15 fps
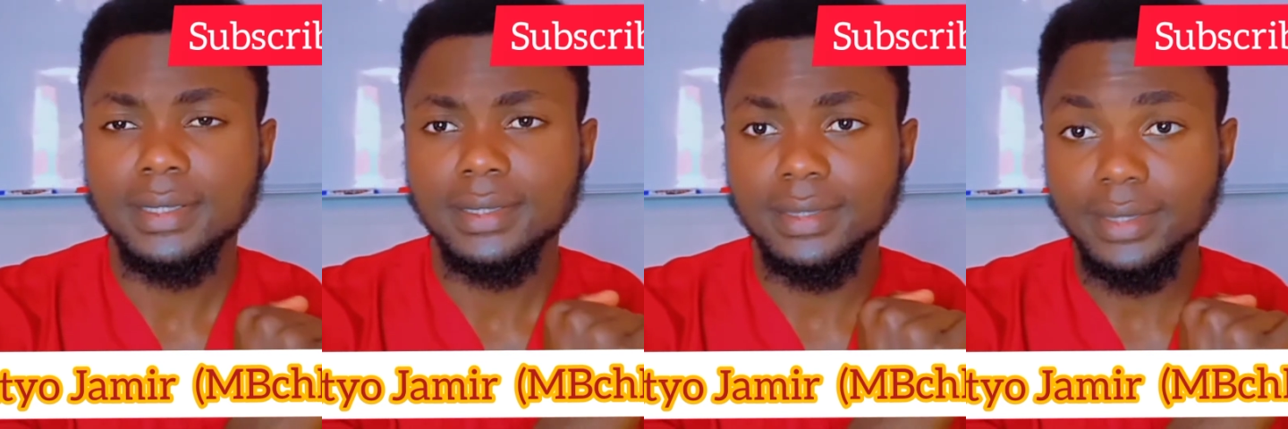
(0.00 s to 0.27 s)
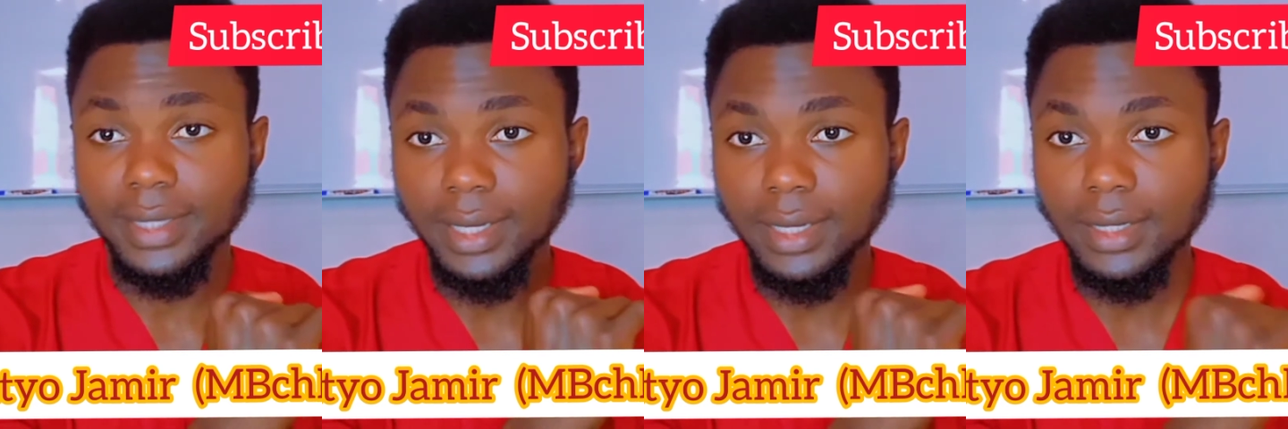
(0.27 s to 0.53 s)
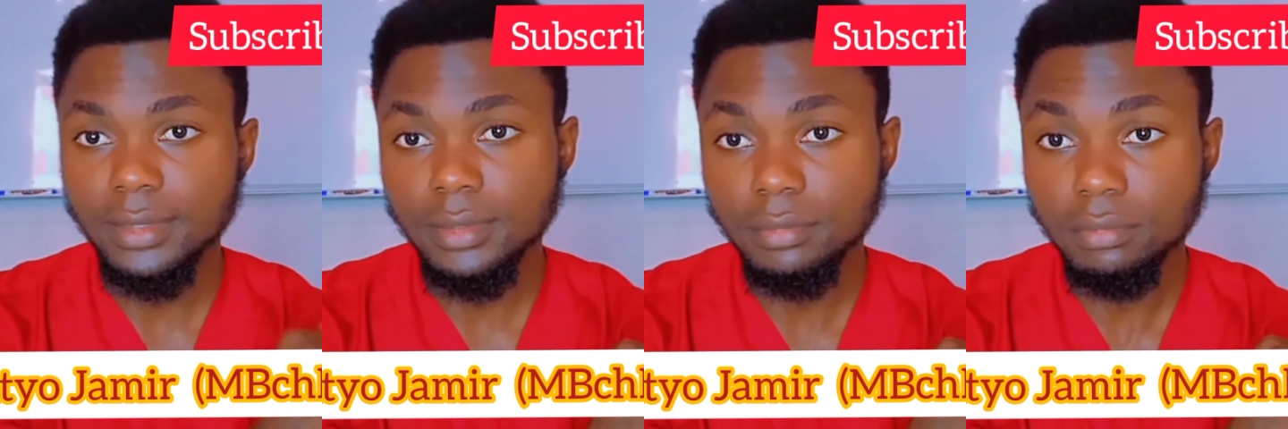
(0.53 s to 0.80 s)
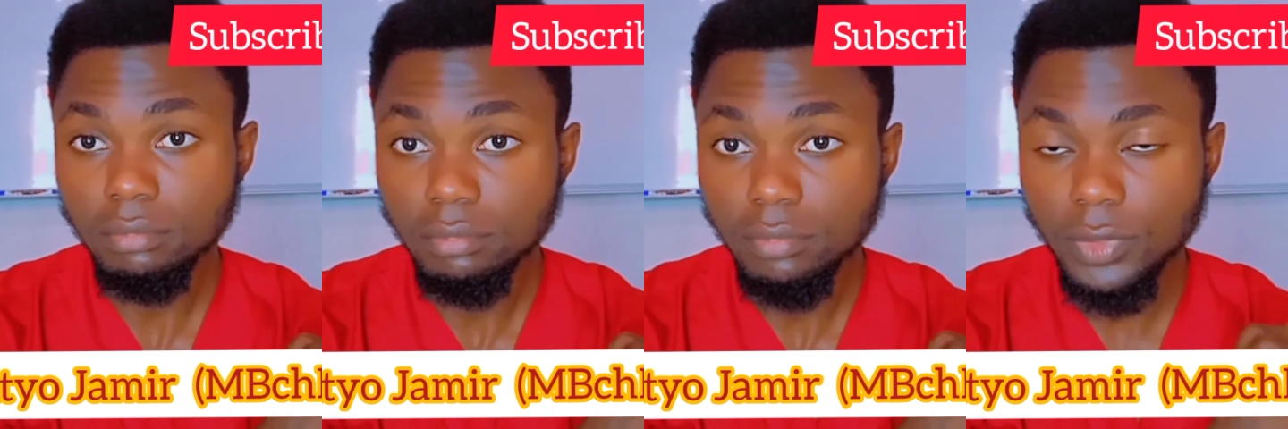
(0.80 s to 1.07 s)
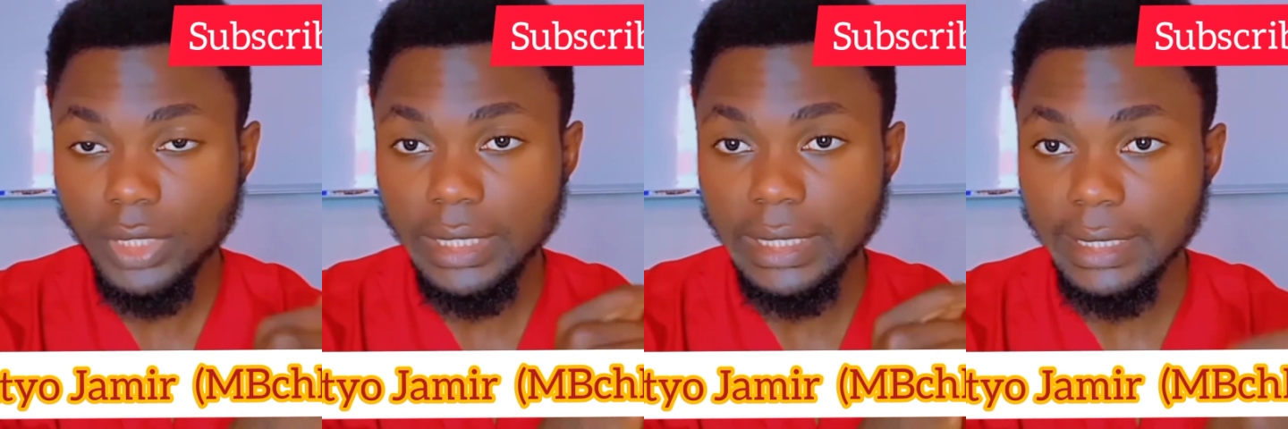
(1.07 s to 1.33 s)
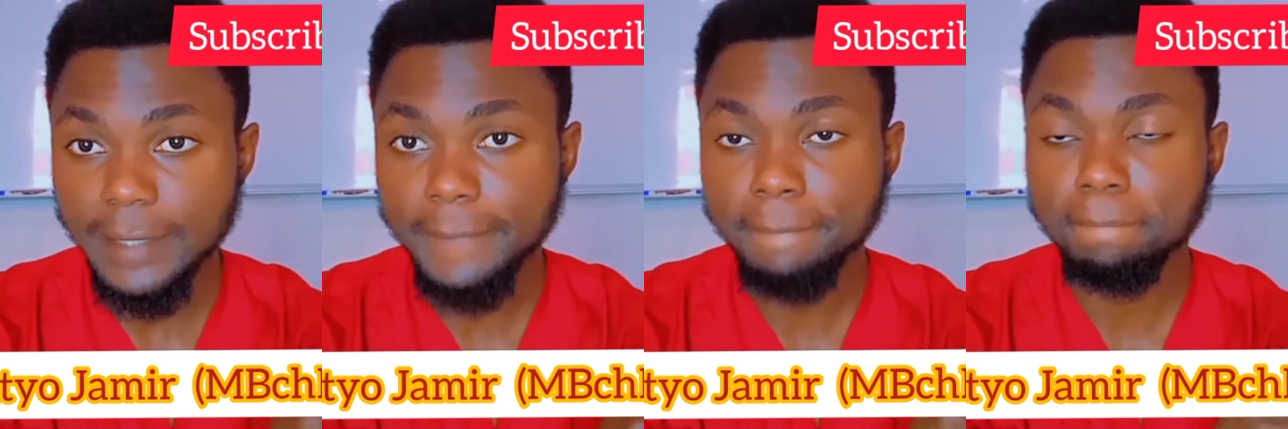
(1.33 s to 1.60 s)
Then
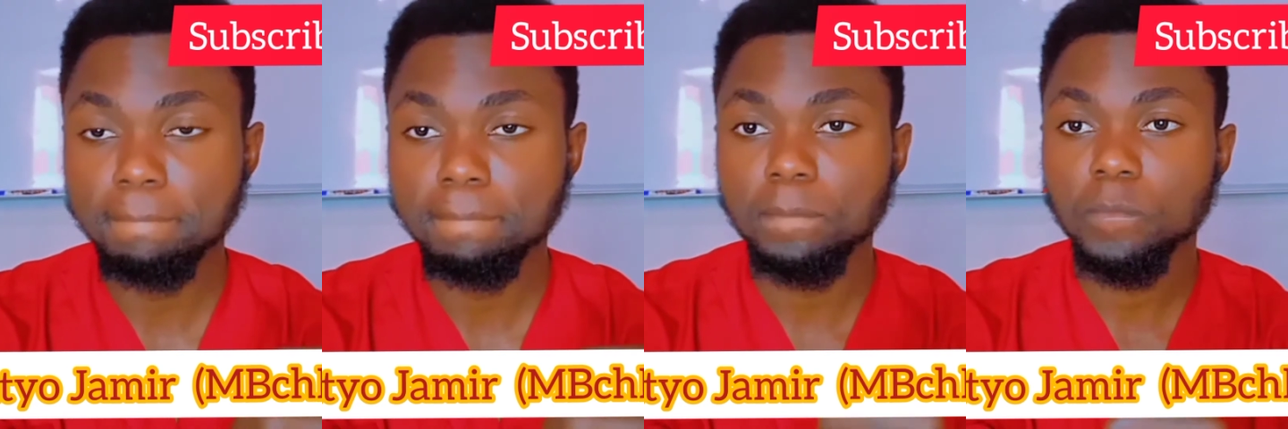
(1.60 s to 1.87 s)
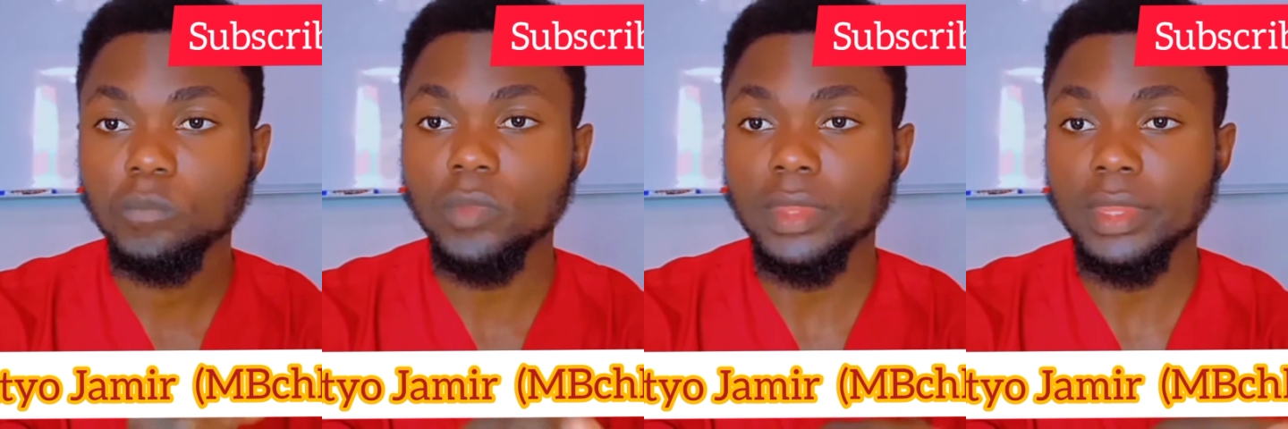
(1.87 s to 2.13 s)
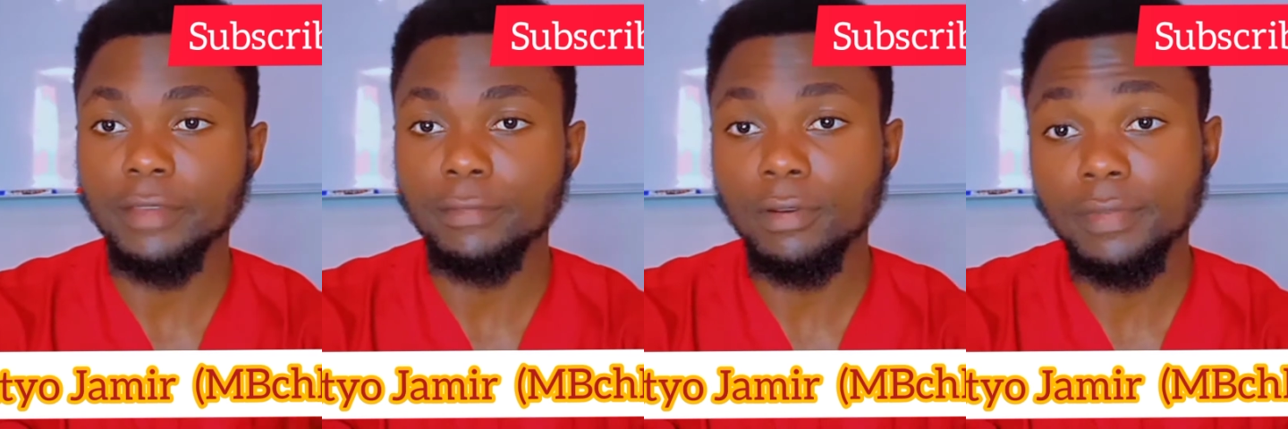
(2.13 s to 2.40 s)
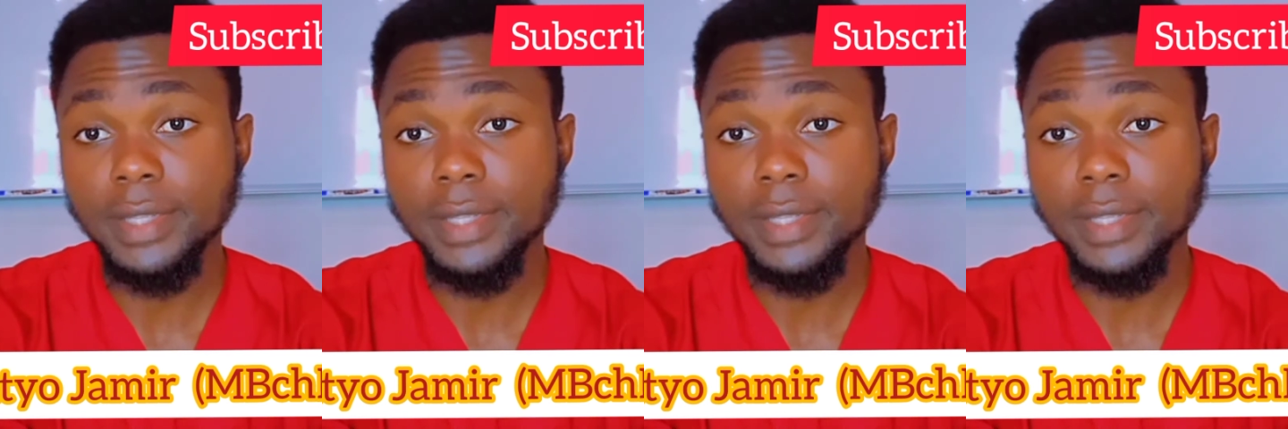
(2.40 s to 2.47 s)
in the fourth